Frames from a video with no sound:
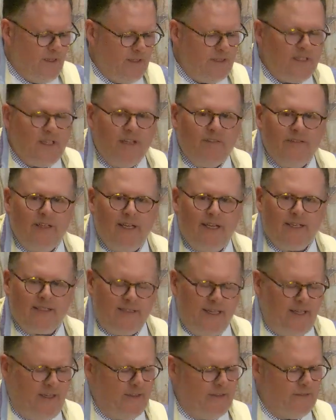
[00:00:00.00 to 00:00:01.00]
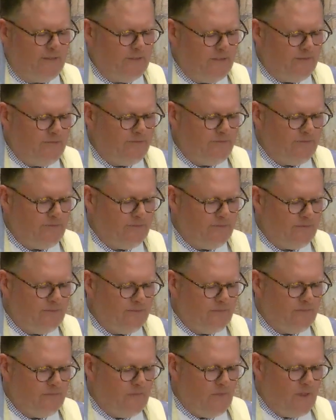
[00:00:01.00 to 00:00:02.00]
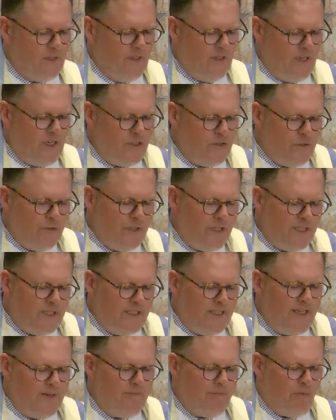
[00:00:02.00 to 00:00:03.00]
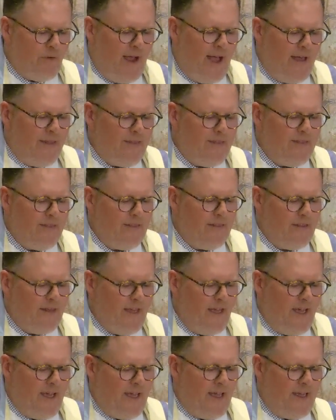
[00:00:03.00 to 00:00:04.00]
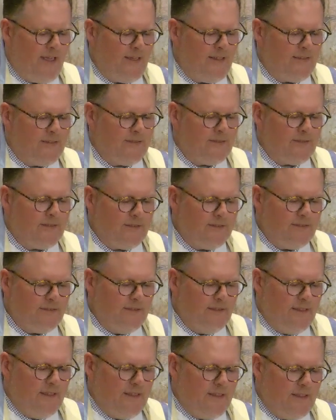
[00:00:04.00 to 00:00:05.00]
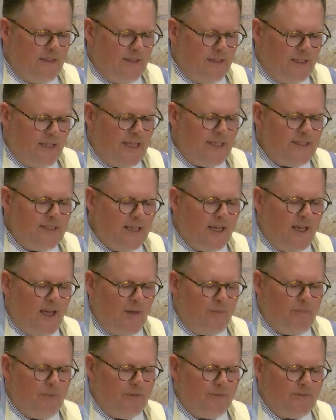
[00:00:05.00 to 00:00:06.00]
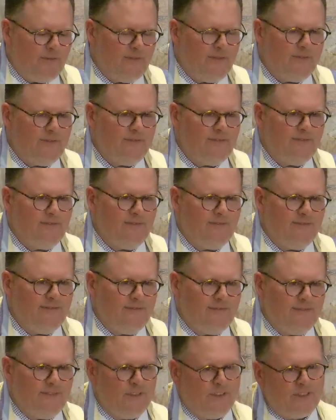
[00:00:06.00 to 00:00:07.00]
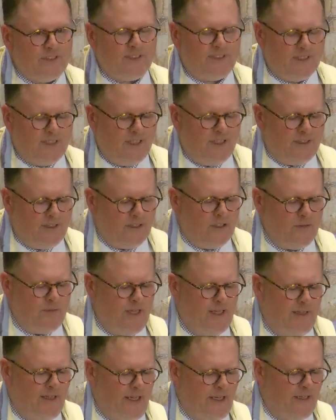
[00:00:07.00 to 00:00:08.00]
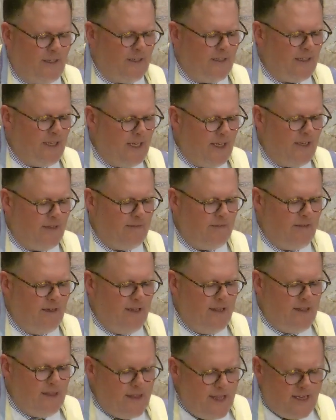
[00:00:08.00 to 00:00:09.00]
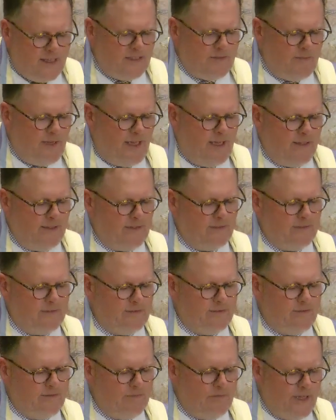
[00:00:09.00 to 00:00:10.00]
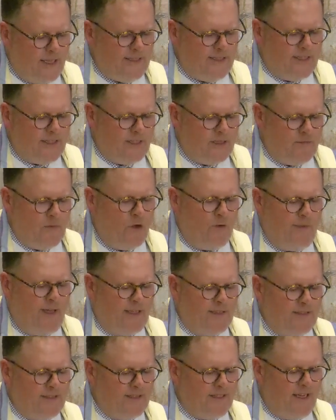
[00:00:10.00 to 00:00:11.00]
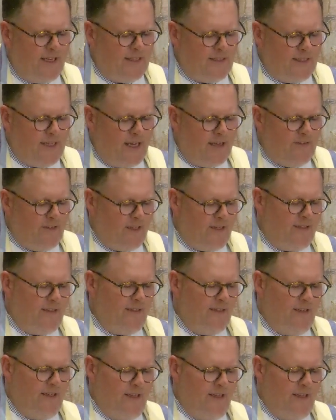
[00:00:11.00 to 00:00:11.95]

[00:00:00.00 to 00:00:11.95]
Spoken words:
David exhaled. He drew in a deep breath and, glancing up, looked a little bit lighter. He thanked me, blessing the moment, and David